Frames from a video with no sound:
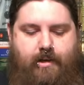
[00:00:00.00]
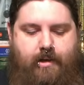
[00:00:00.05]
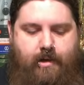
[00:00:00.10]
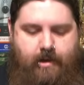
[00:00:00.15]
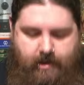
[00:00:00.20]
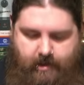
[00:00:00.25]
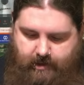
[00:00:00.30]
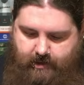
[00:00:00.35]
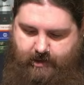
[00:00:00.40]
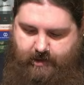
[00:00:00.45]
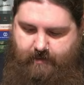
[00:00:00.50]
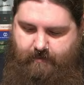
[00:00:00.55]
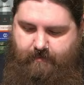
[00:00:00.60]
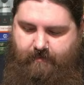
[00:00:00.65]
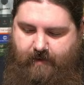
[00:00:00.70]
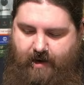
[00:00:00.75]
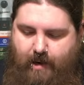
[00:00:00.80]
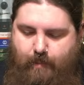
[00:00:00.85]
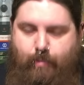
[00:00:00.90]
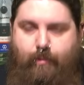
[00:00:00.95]
It can
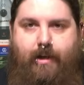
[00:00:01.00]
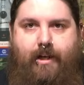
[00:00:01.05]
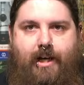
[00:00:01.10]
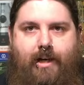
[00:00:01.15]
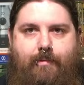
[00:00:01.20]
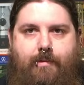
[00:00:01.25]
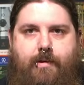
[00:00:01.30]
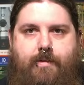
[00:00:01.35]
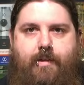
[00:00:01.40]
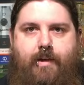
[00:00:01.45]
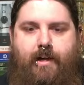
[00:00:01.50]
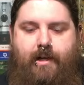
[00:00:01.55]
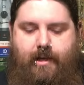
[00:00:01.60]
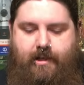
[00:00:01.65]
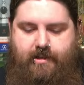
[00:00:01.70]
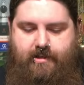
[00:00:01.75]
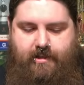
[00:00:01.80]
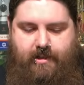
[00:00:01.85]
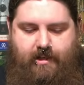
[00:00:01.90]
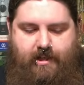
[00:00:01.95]
vibrate everything,
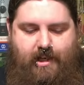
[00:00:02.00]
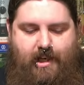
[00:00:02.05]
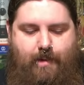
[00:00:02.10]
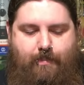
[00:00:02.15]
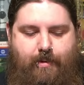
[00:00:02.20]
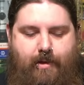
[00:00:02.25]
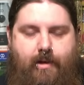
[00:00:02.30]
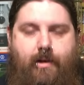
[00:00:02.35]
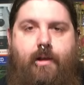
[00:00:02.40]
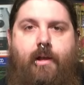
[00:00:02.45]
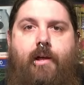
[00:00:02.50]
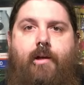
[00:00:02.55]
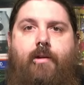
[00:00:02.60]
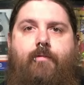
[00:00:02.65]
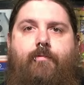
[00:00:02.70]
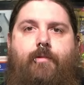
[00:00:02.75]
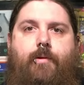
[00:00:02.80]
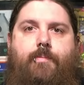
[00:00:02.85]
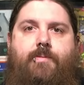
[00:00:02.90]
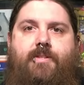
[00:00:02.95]
and it's going to keep it
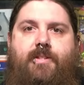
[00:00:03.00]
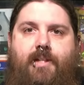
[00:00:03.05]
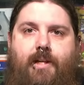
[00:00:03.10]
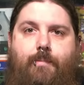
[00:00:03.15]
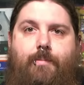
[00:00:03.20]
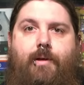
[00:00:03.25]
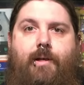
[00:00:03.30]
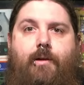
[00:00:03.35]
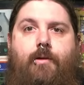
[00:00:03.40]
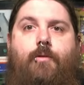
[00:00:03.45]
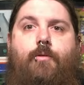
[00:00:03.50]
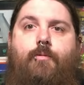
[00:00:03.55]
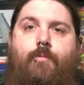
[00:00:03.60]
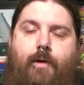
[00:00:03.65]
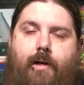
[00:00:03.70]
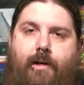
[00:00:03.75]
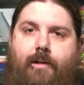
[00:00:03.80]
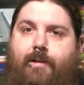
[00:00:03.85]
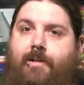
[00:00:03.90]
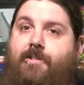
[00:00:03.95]
from skipping
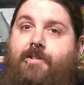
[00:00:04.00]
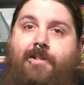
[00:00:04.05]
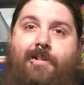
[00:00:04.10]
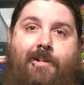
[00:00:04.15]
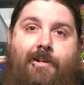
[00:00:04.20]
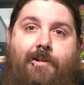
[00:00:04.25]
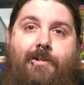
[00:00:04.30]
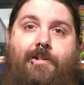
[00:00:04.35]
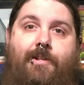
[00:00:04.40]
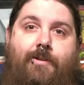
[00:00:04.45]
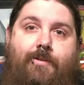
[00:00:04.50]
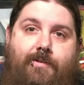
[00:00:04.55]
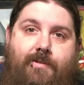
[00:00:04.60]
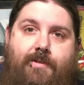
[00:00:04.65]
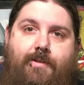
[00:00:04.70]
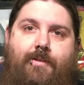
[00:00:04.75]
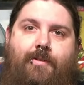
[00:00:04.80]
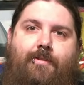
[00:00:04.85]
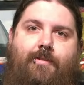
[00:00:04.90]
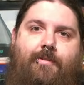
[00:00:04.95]
while you're listening to your
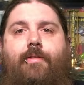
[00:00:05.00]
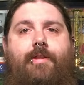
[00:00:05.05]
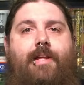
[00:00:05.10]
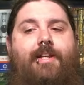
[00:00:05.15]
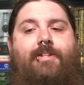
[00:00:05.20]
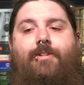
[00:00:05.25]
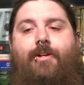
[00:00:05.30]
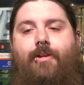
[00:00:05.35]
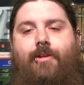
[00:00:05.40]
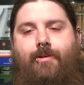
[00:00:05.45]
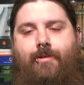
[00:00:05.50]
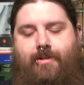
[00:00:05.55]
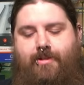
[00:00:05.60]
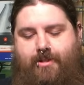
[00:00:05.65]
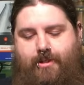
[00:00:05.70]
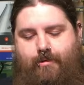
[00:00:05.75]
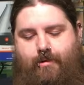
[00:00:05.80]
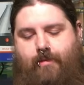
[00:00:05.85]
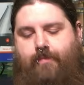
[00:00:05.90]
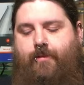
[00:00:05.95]
tunes. That's all there is
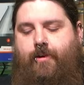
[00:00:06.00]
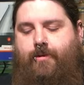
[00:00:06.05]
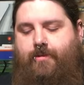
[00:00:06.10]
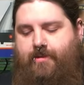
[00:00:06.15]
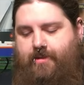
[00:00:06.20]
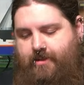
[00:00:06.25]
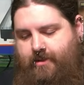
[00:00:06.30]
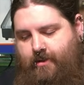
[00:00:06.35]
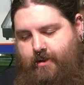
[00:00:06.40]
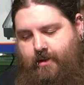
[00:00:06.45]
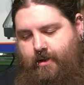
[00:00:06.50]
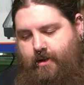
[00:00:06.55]
to it, folks.